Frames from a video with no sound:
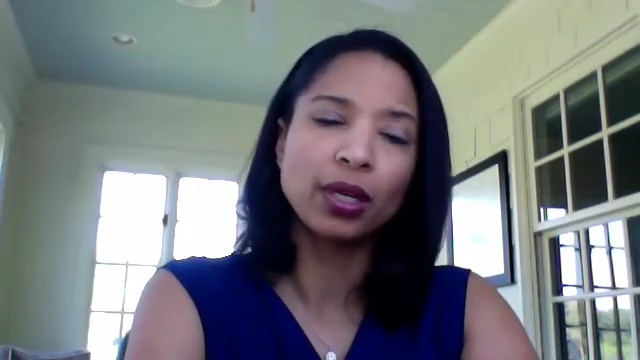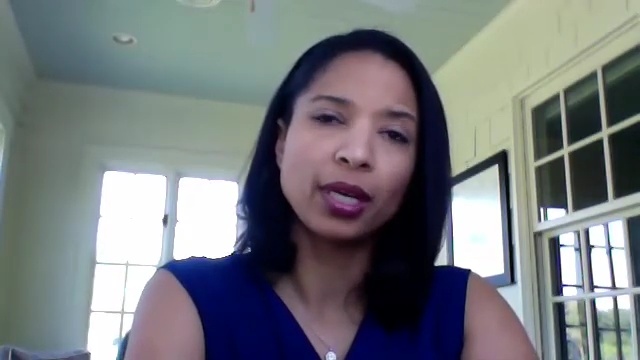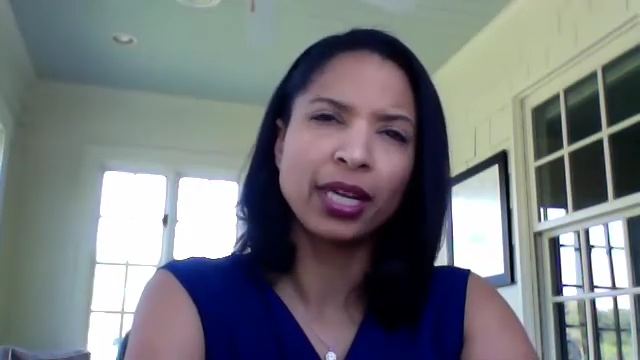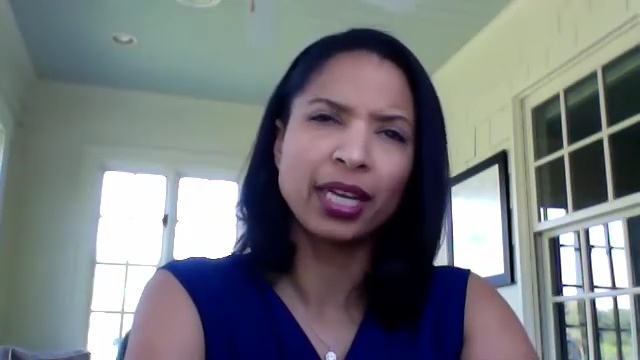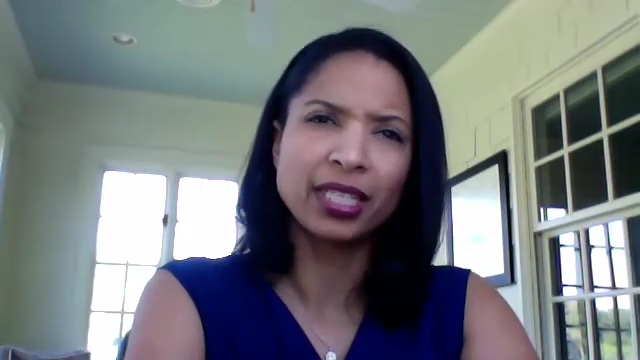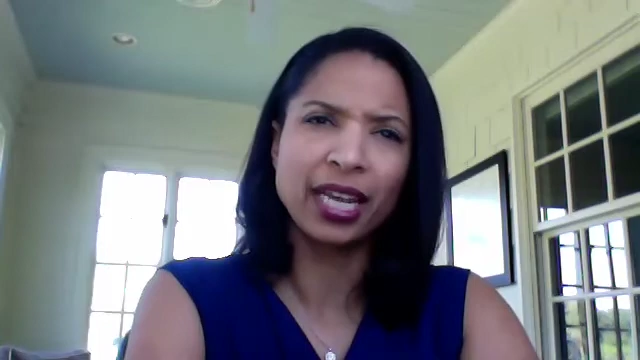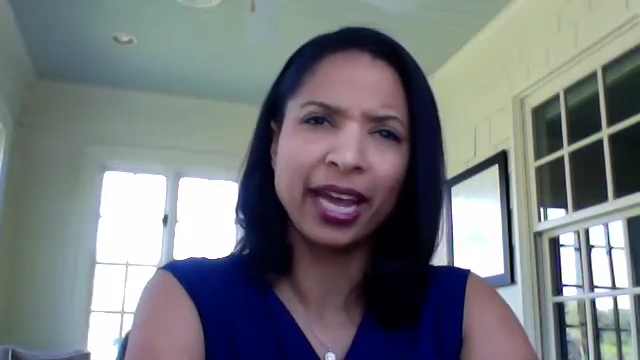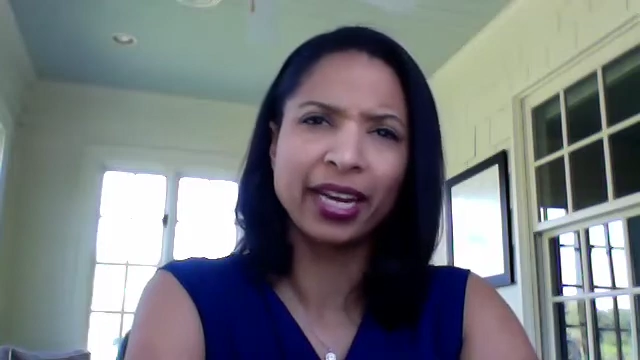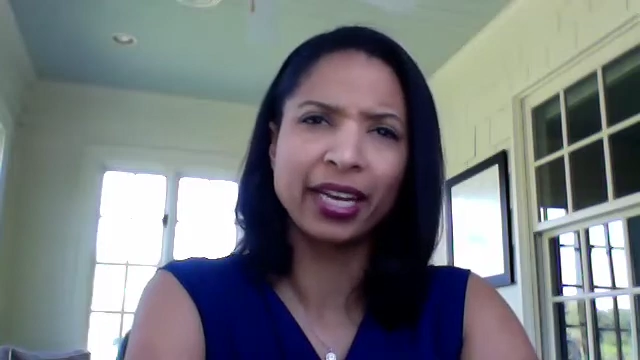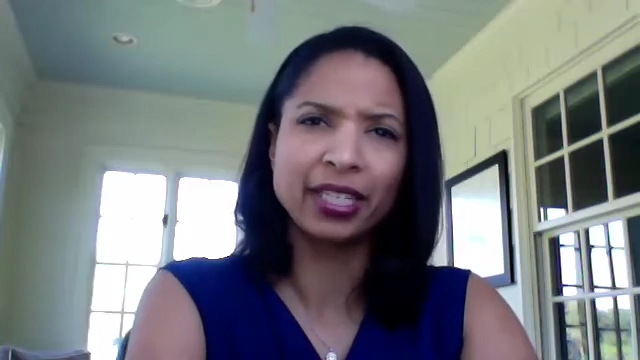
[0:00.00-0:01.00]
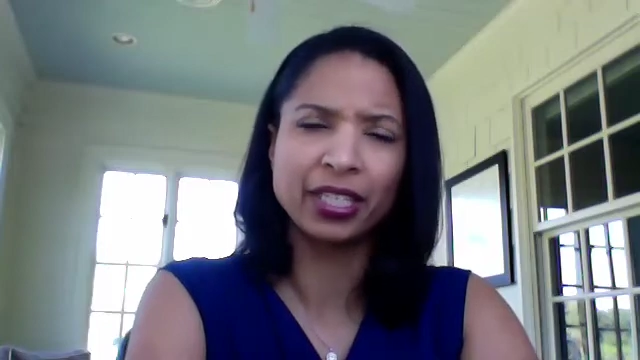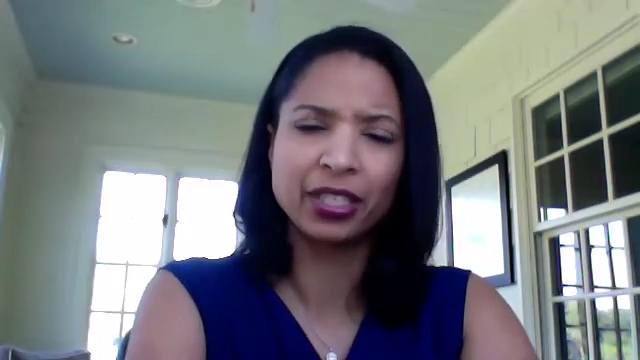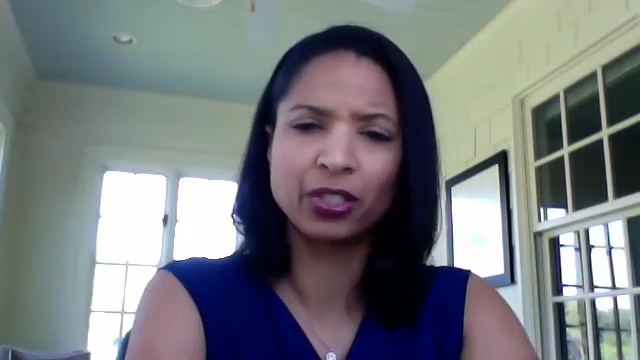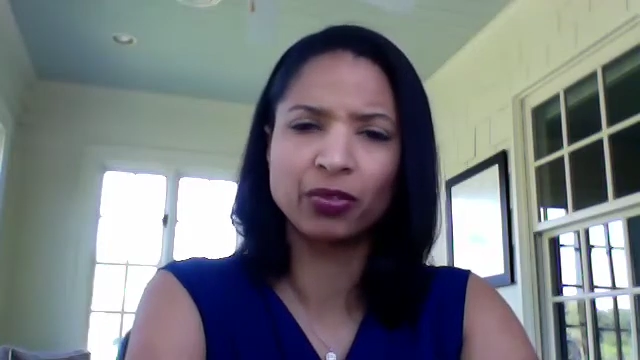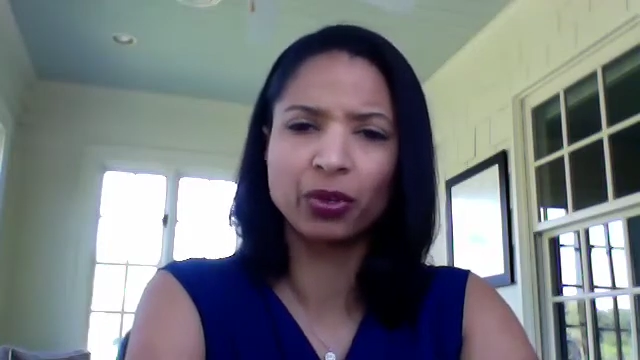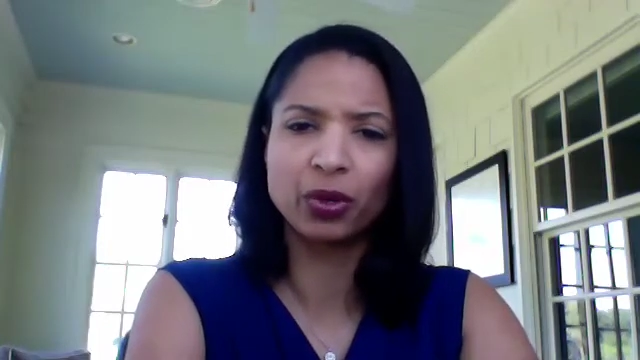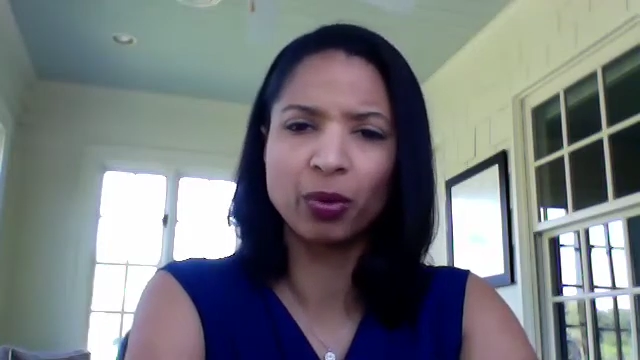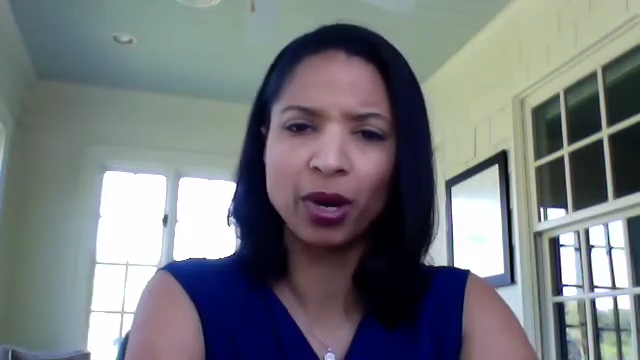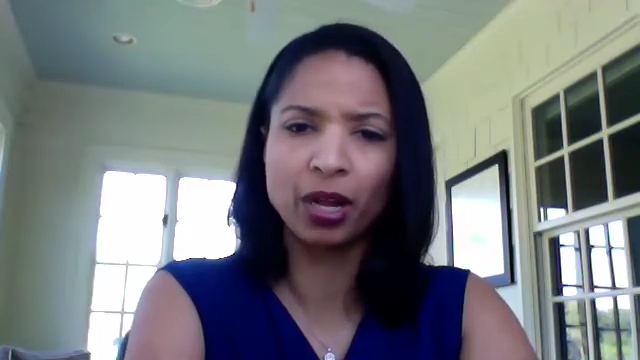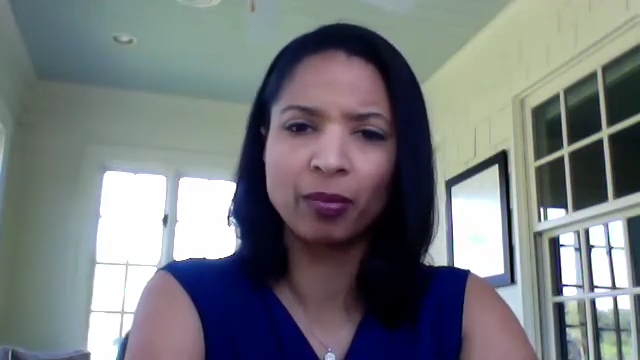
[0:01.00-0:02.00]
has had ideas for a
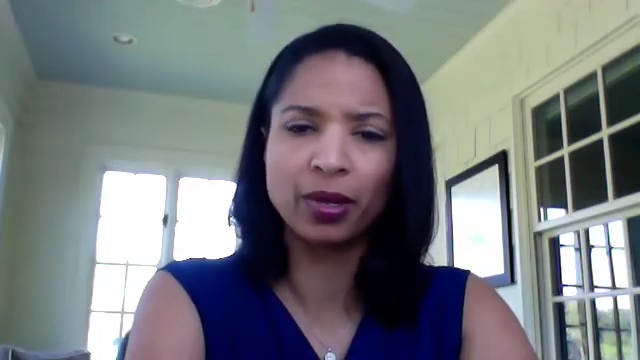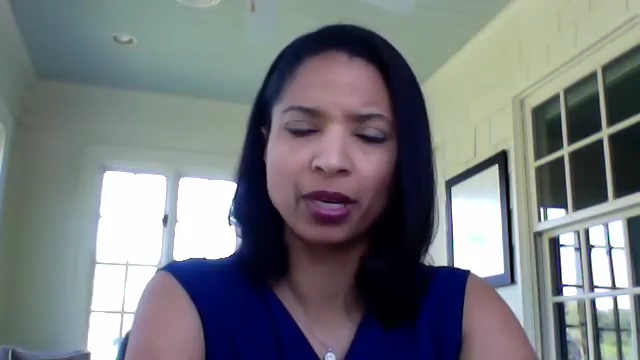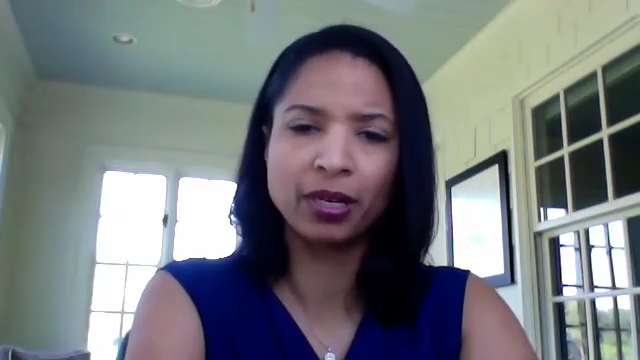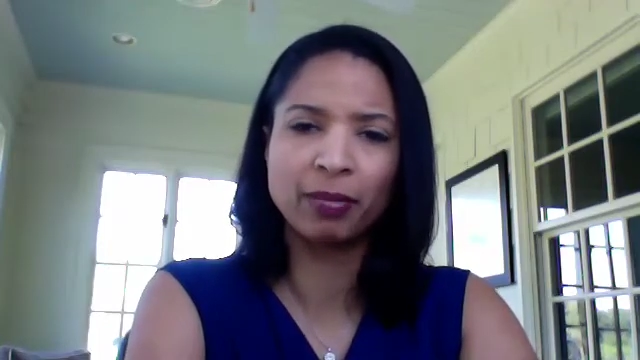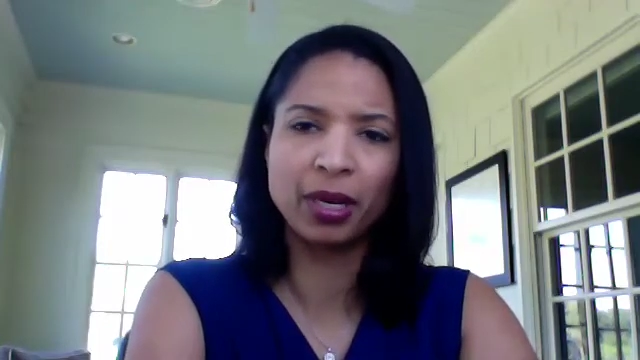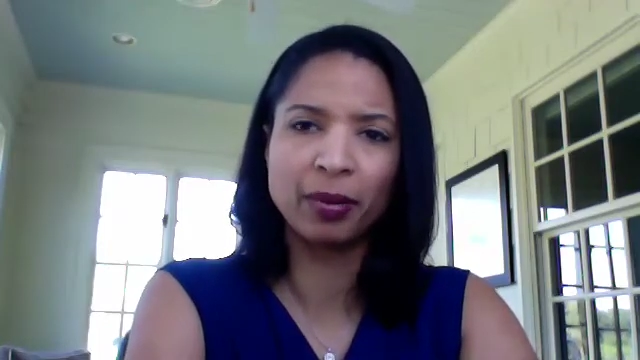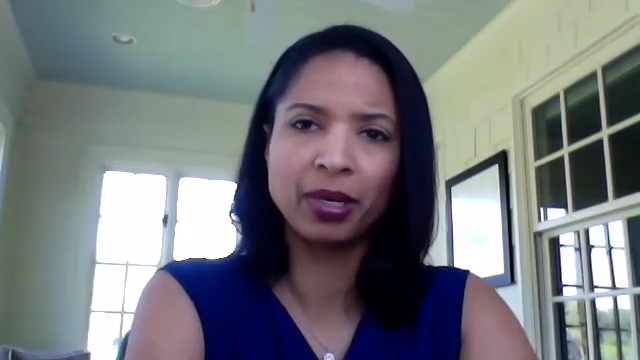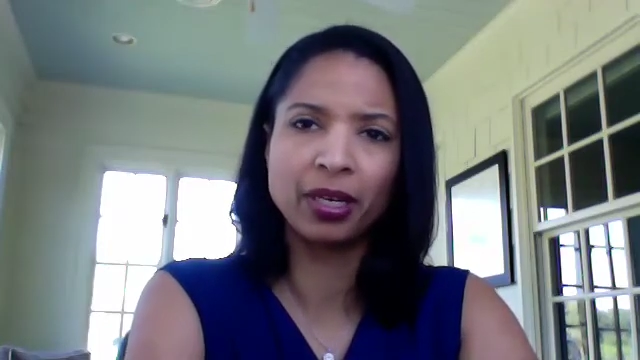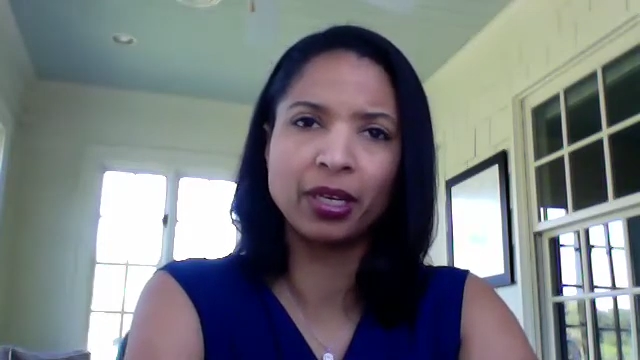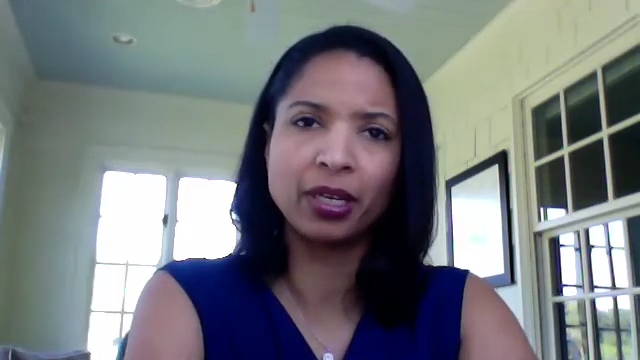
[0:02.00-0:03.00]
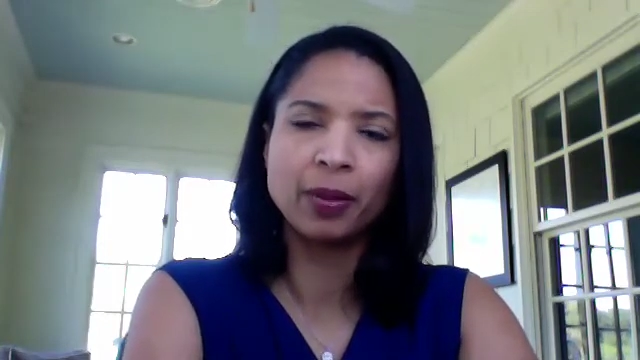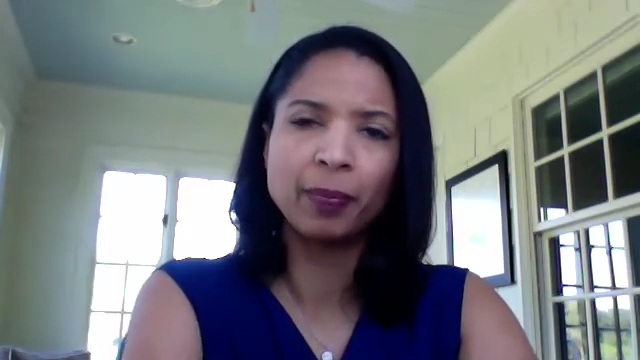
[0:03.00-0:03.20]
while, but maybe,